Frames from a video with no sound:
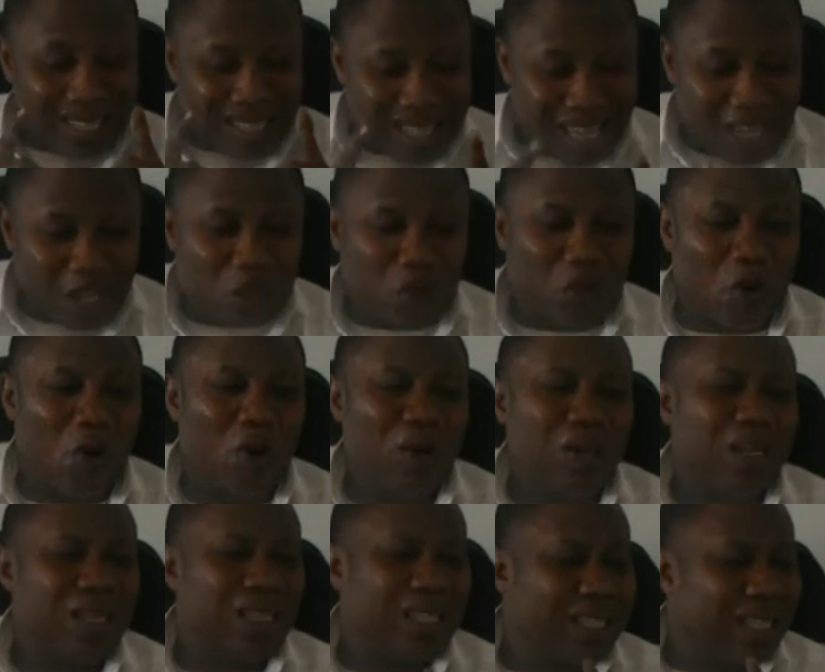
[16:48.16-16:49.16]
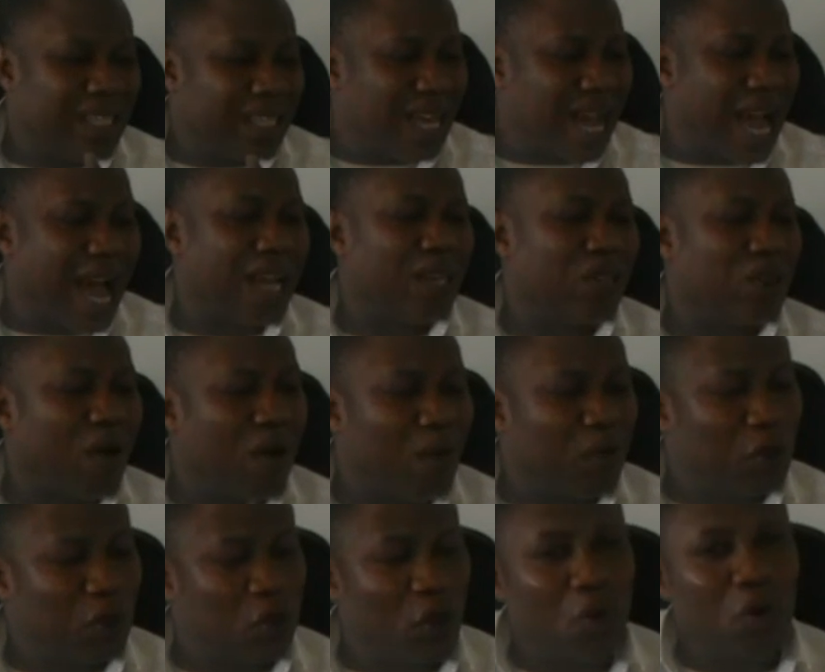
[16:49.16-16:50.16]
they turned the heart
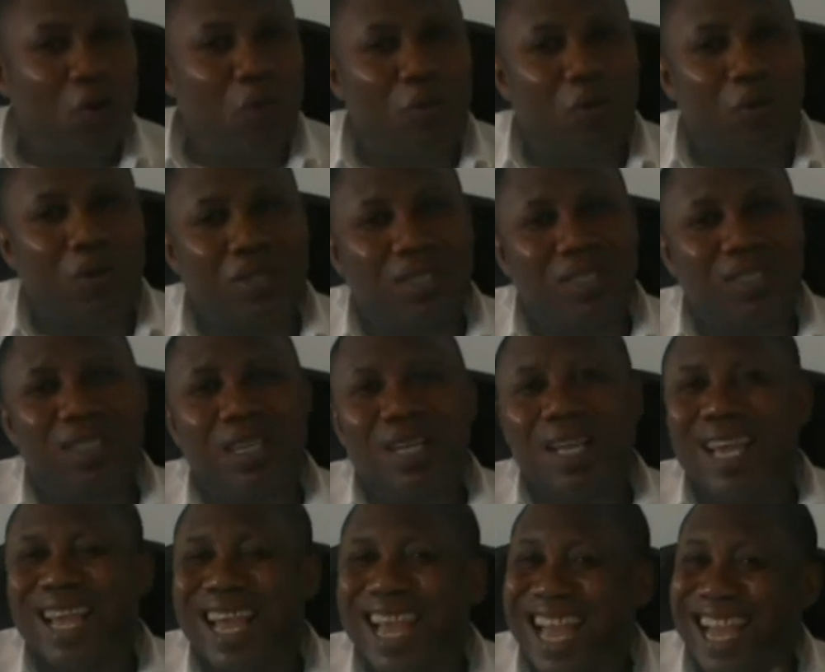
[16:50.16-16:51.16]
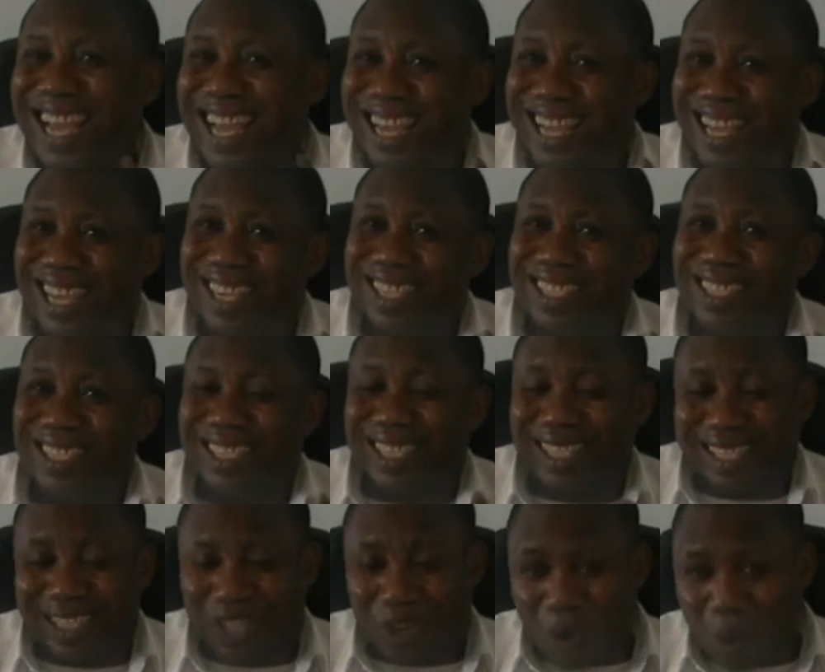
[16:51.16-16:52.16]
of Solomon against
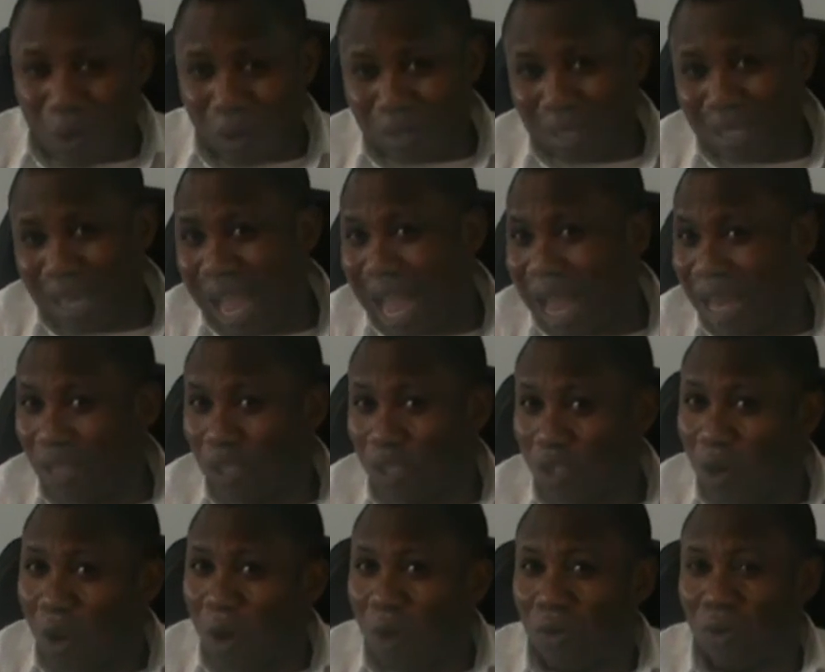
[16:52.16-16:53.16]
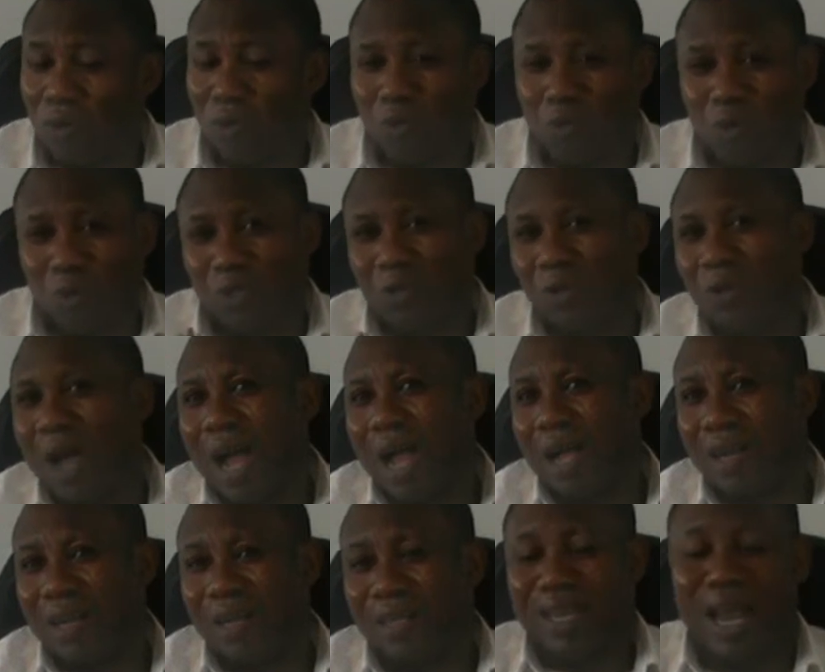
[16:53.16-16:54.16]
God, and God was not angry.